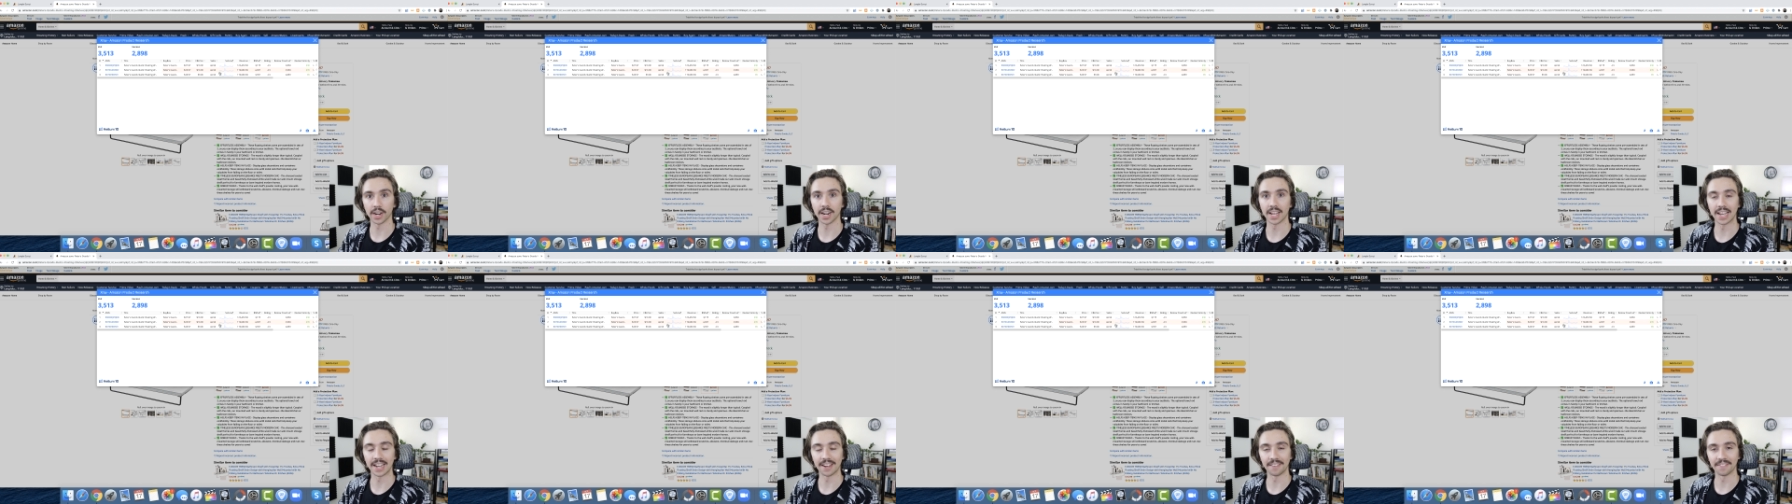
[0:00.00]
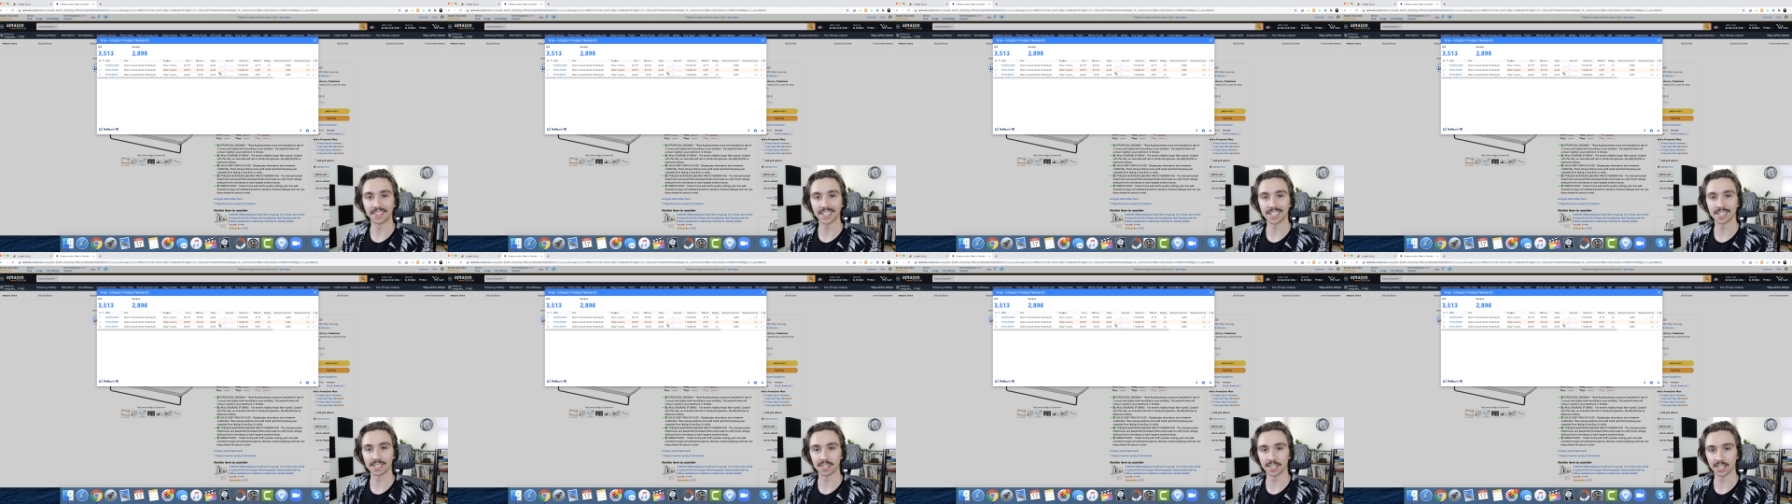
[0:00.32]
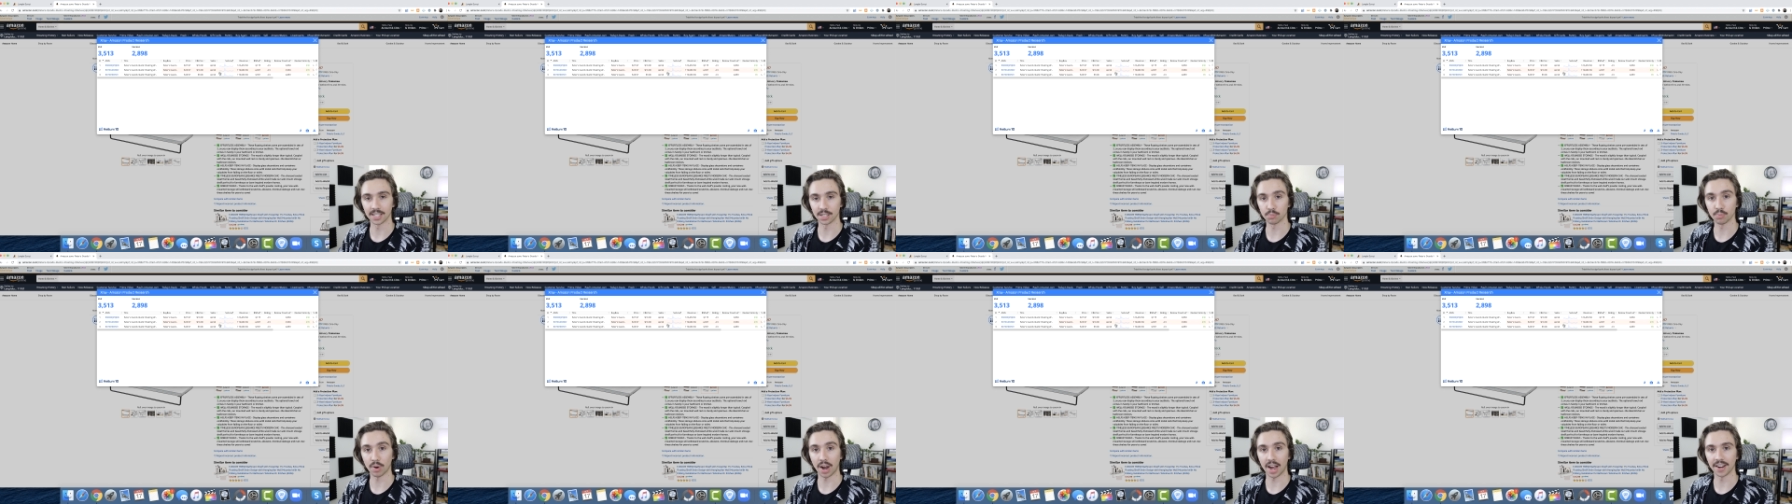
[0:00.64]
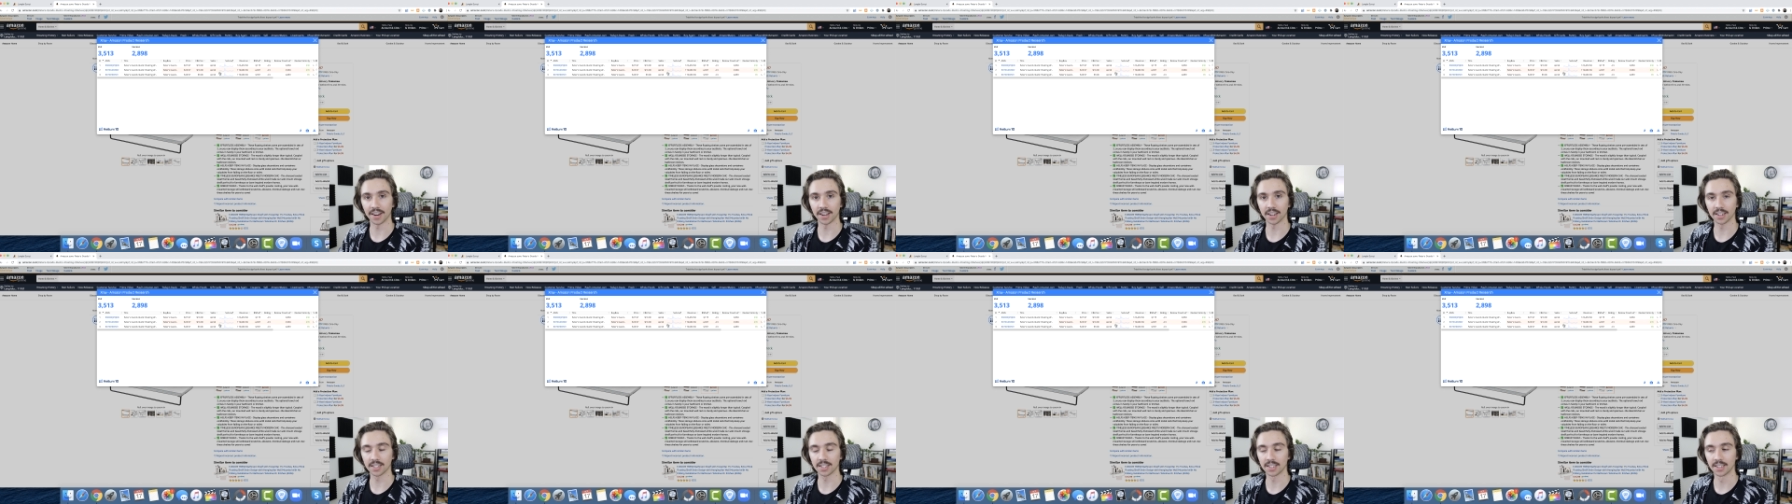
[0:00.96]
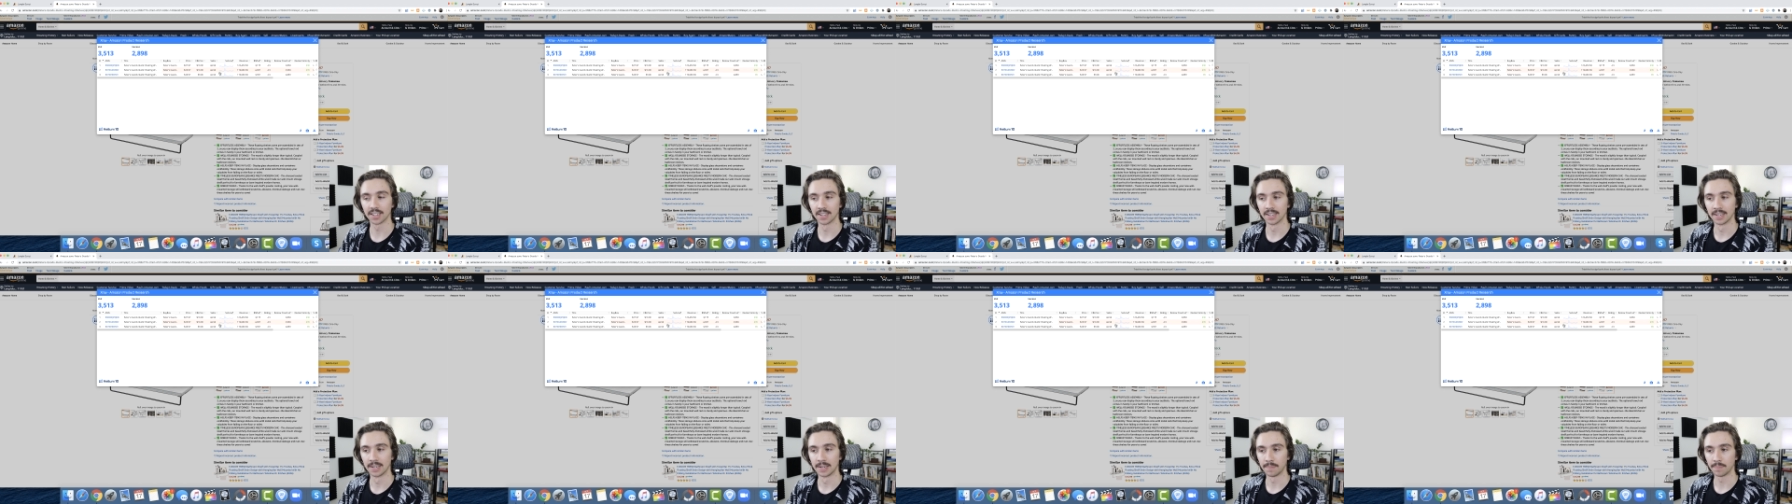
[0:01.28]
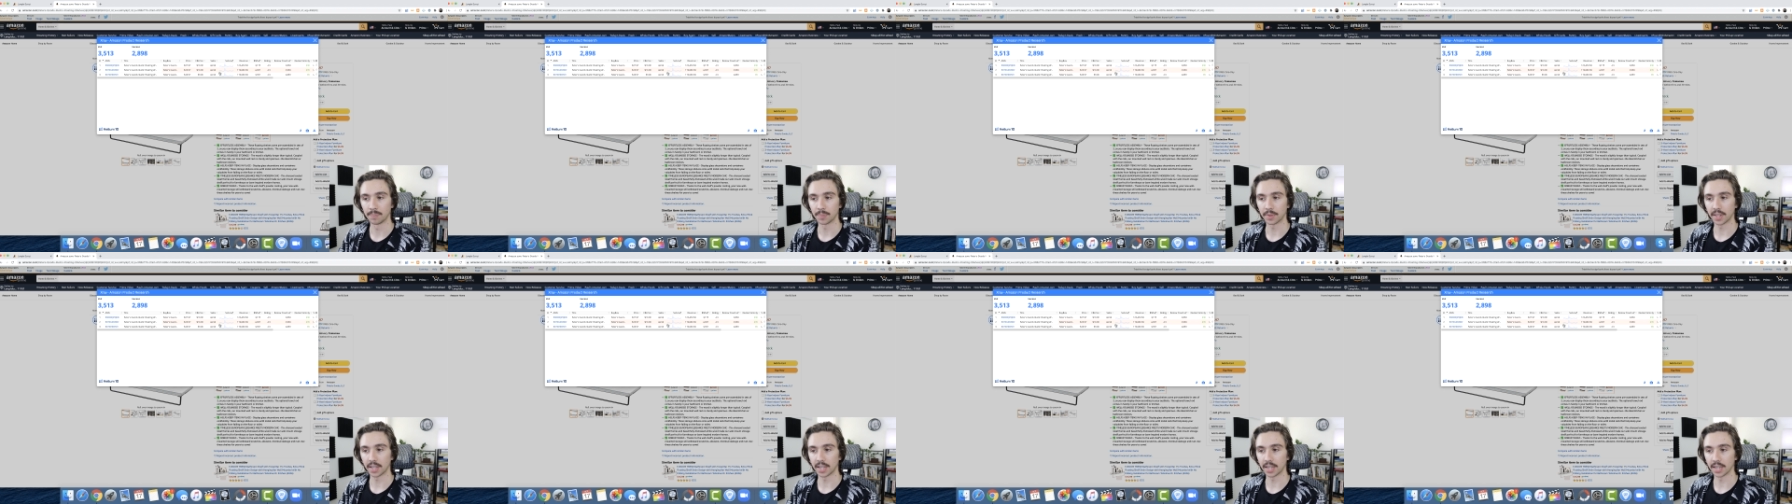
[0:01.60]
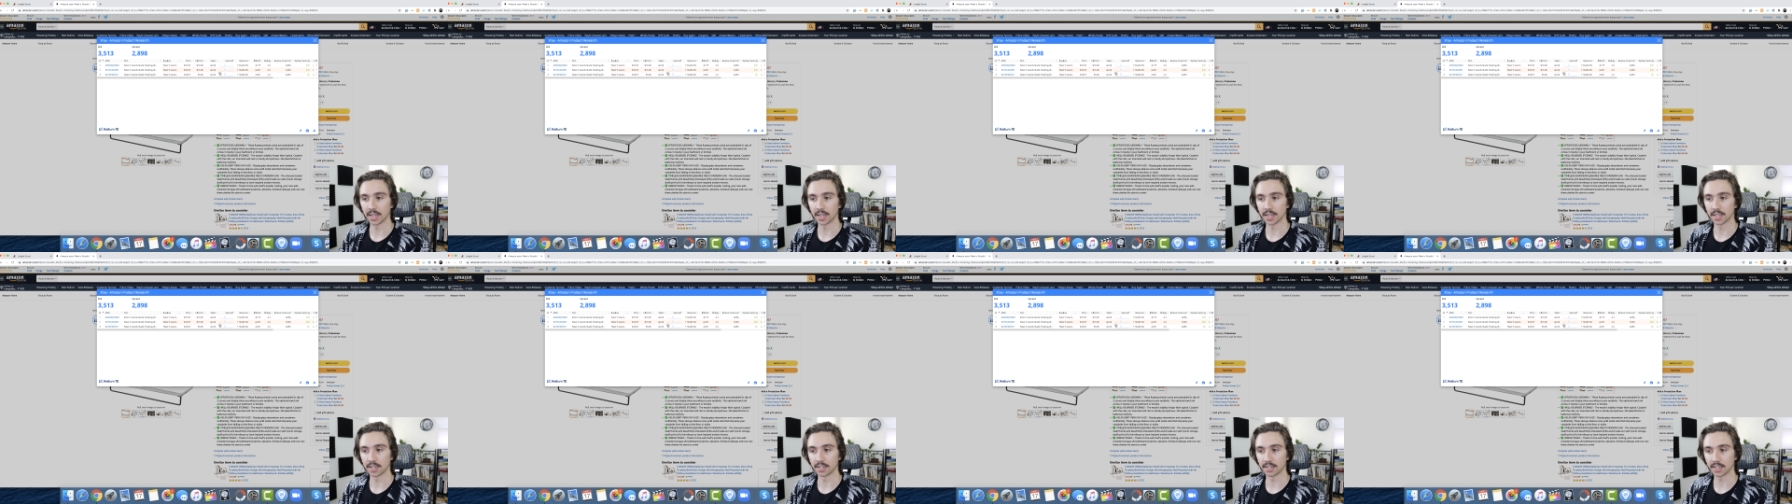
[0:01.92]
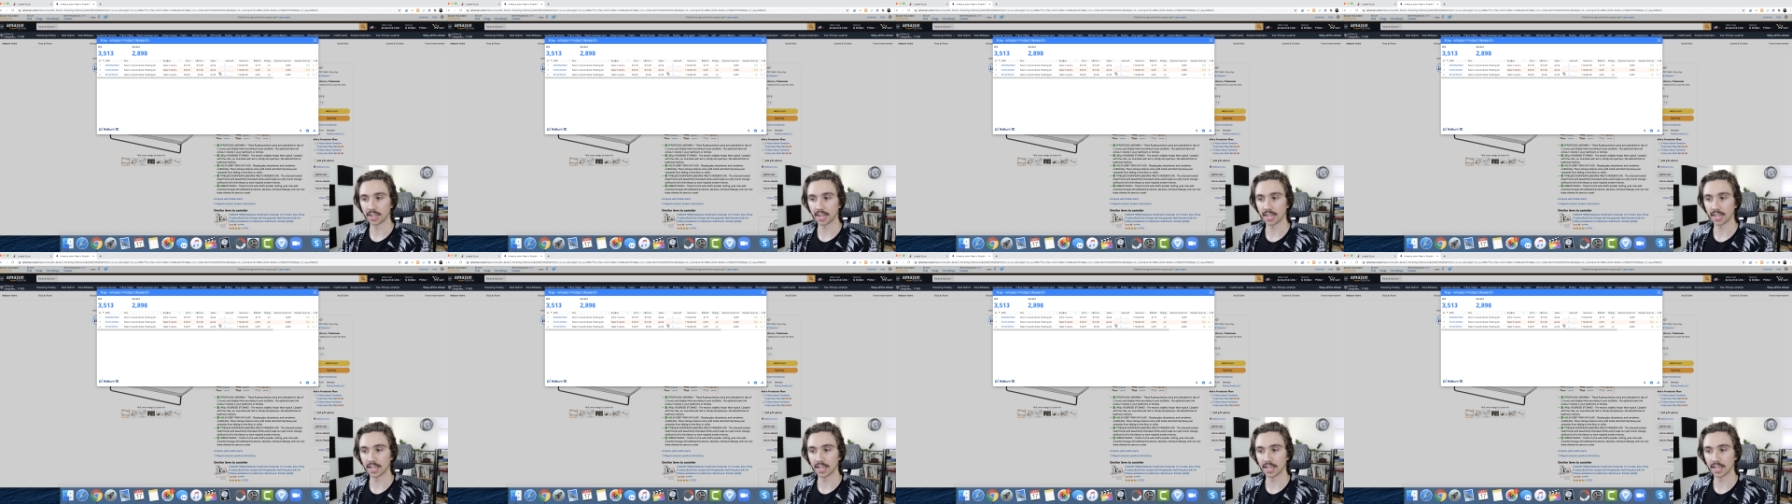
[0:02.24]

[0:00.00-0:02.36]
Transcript: day of these, this product? And